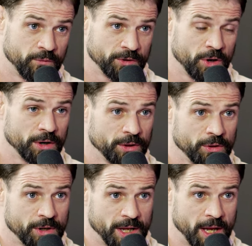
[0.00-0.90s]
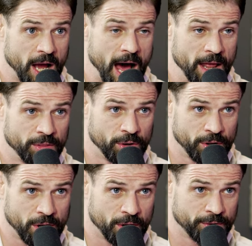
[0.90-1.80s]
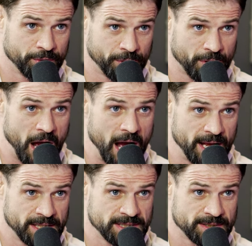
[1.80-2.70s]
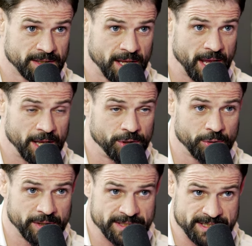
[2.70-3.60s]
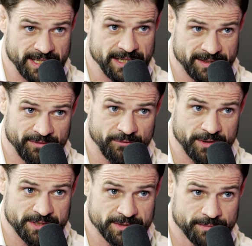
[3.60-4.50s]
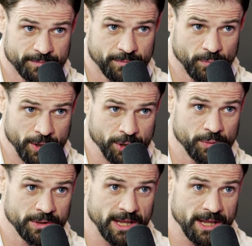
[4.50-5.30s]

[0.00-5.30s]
we're talking looking, I look under your eyes, and you could see a difference. When you and